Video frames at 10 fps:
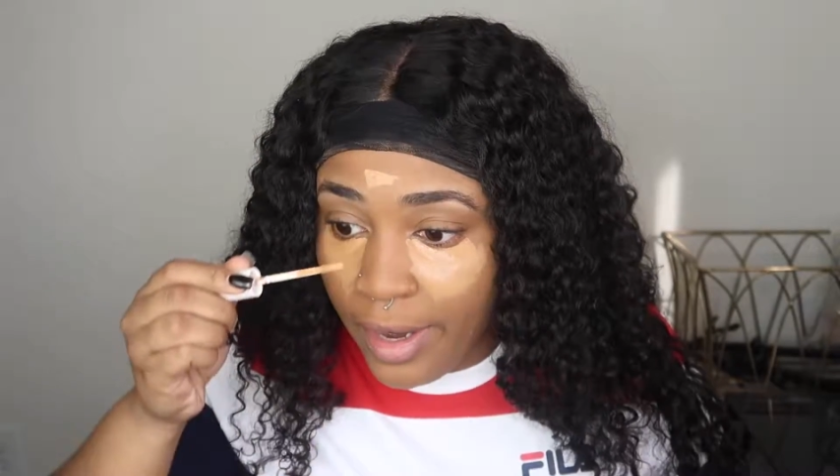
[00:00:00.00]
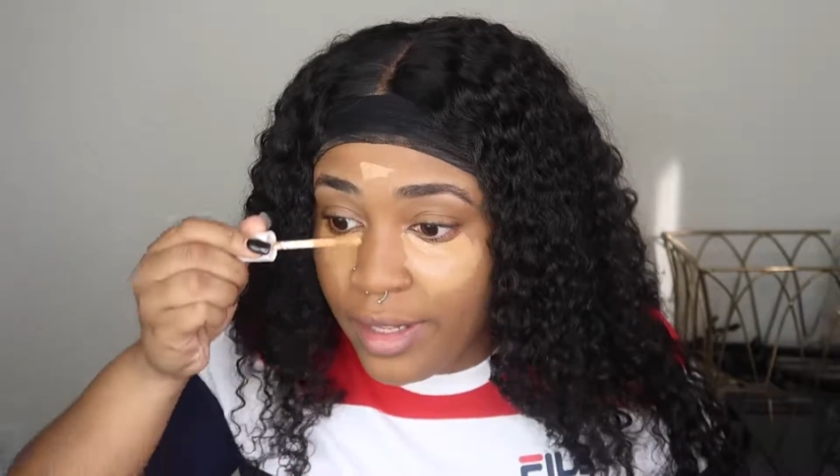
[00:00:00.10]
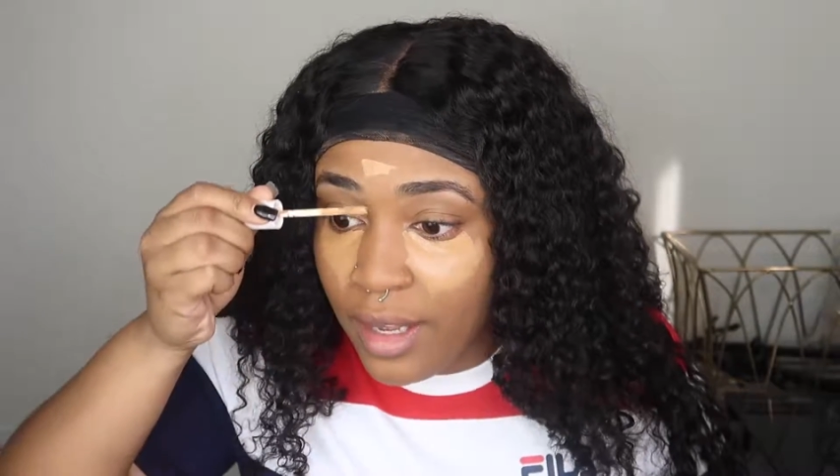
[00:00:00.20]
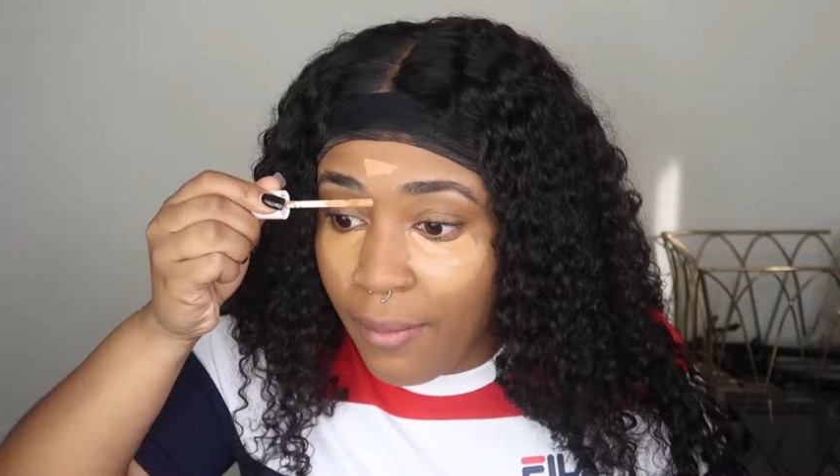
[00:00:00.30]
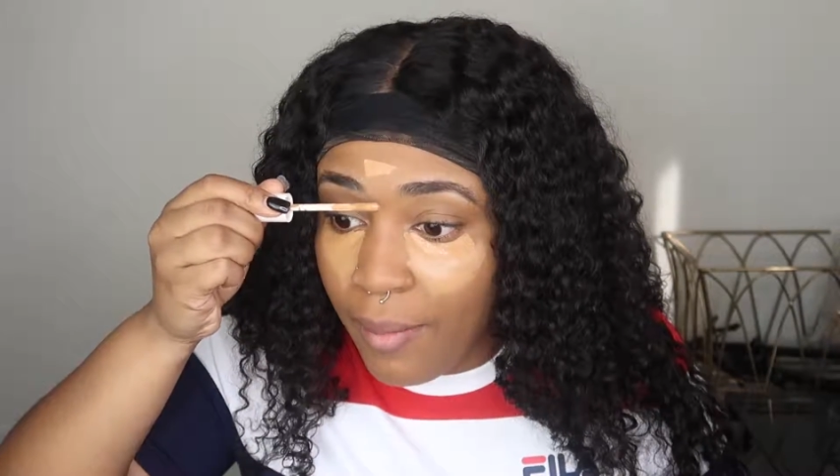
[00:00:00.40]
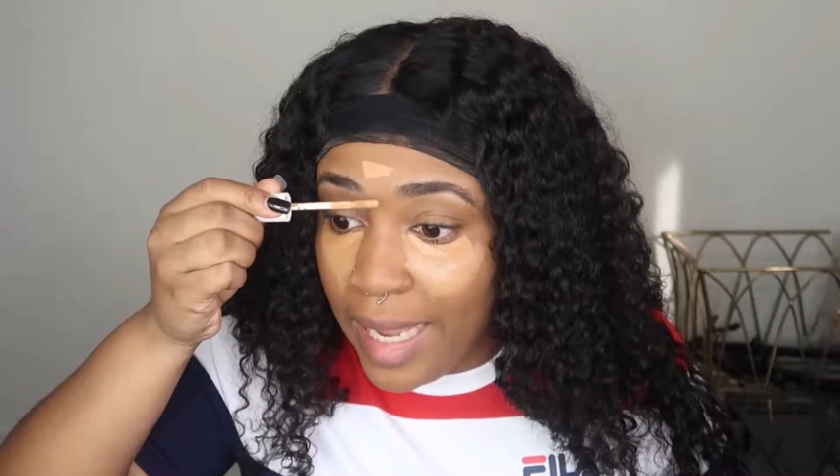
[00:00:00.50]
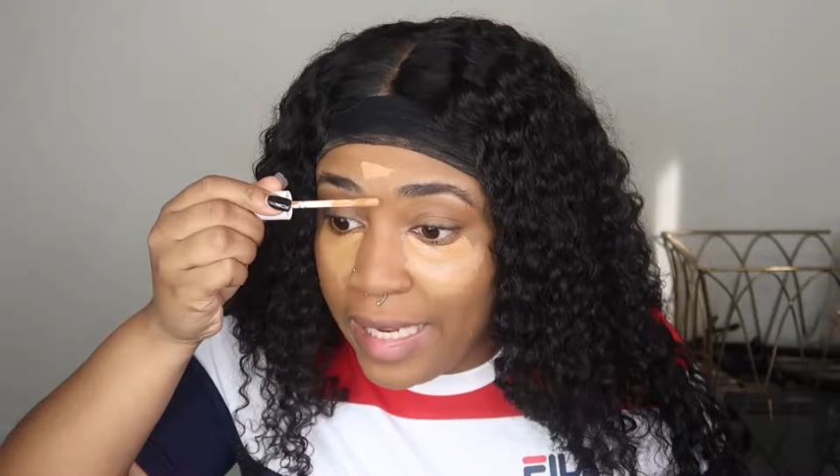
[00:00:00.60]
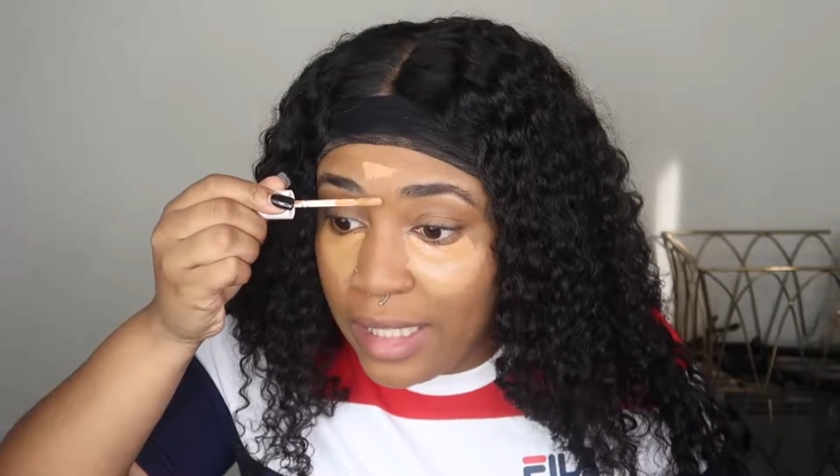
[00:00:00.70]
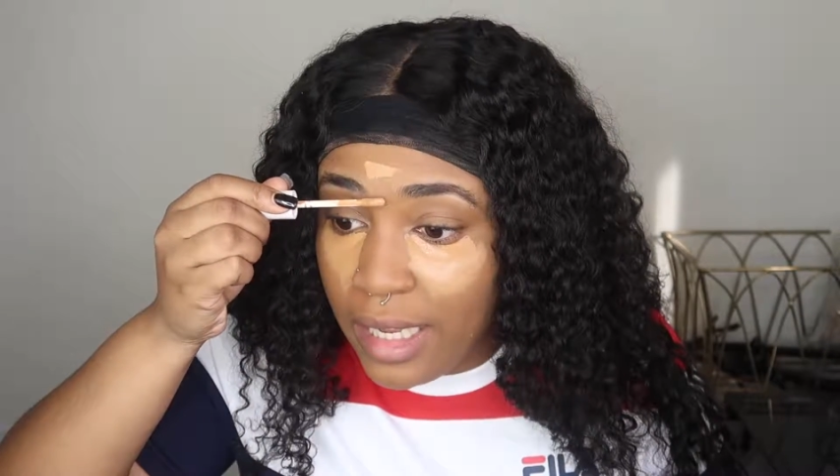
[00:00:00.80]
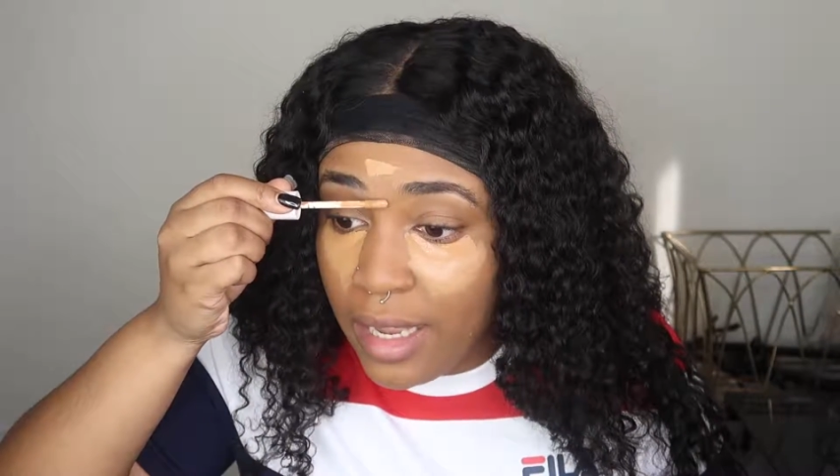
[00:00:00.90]
It's
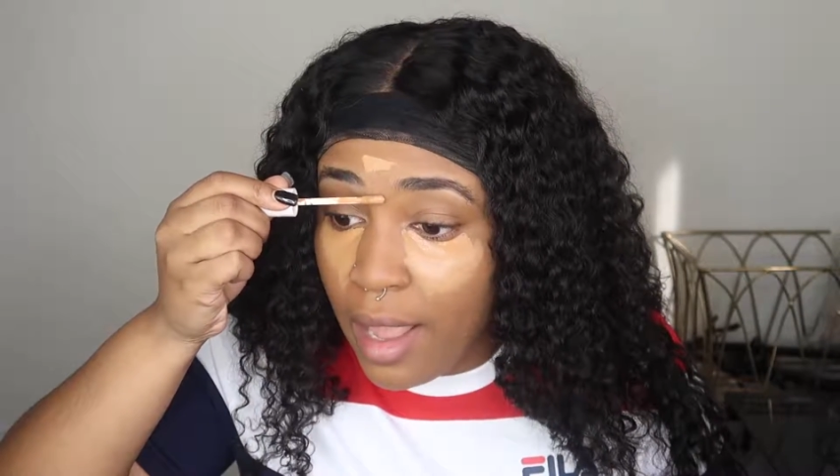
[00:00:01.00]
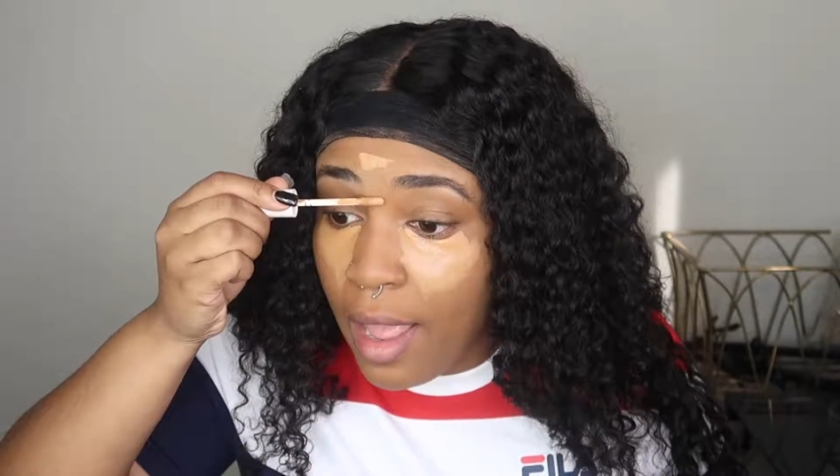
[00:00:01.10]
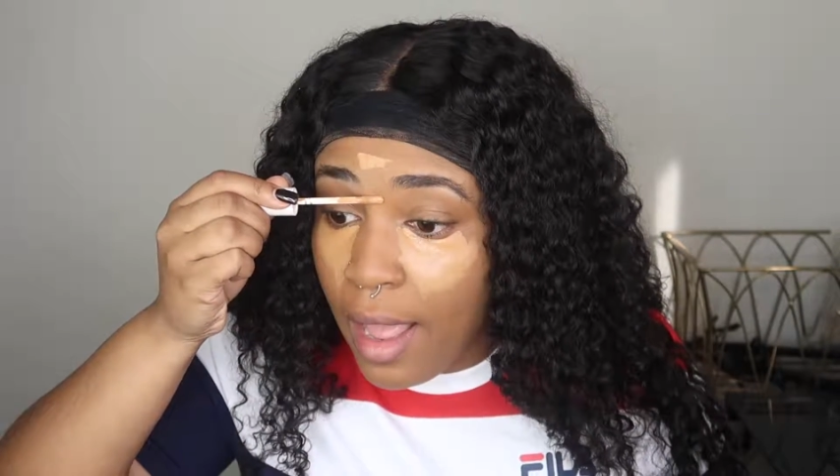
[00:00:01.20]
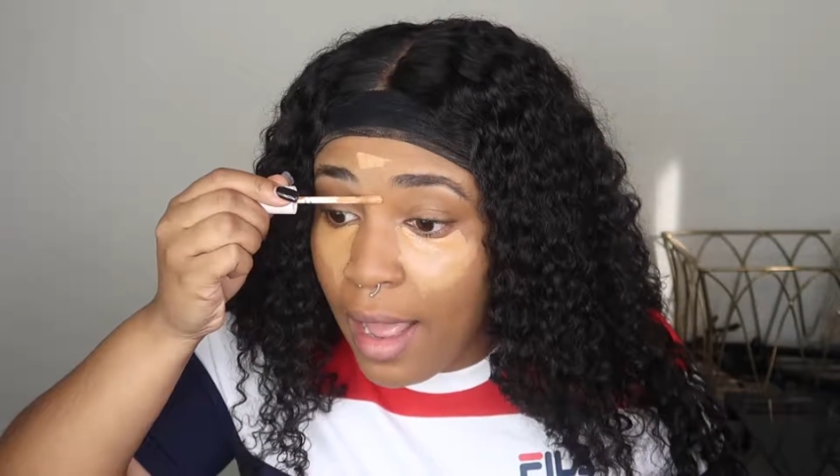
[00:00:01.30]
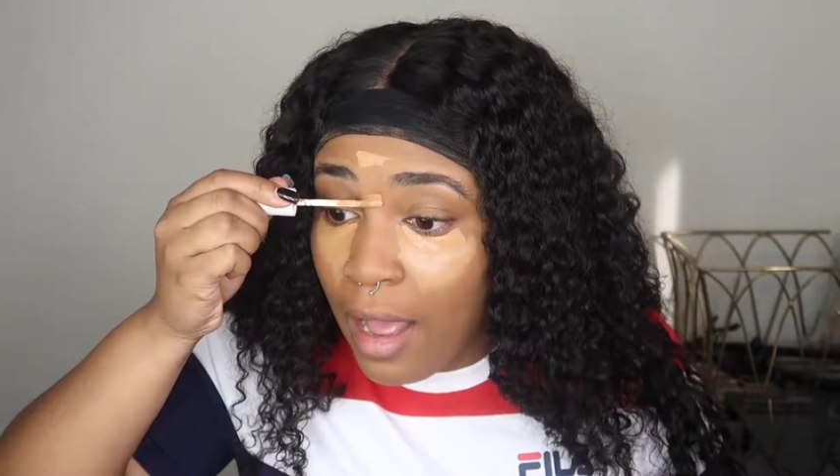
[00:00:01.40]
amazing.